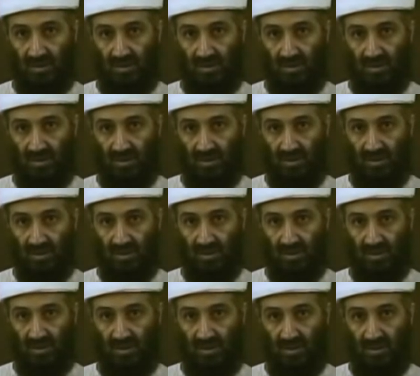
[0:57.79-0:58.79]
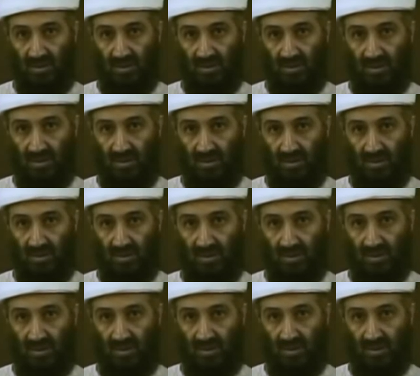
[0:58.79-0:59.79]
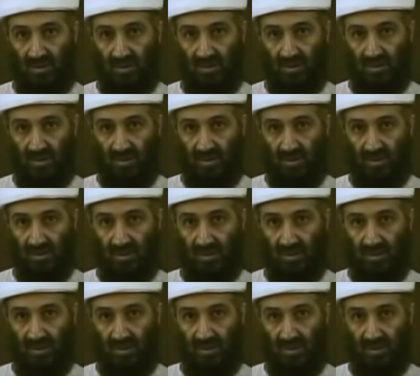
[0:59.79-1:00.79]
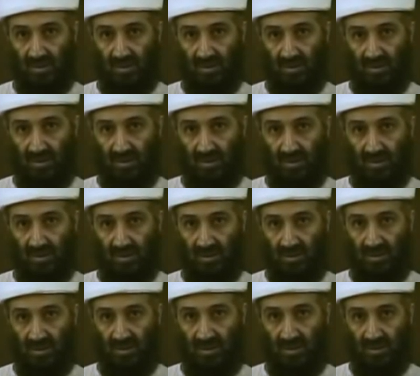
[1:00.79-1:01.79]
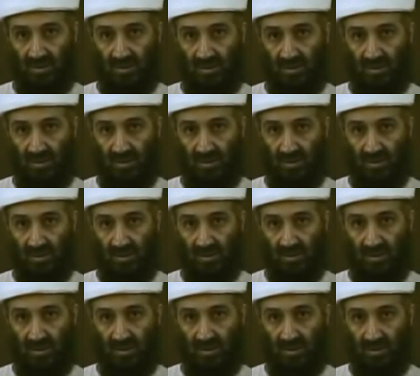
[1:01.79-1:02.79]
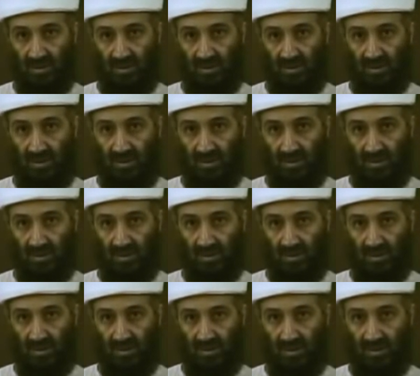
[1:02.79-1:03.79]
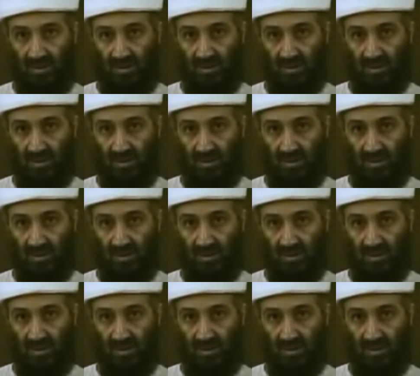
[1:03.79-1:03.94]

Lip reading: (silent)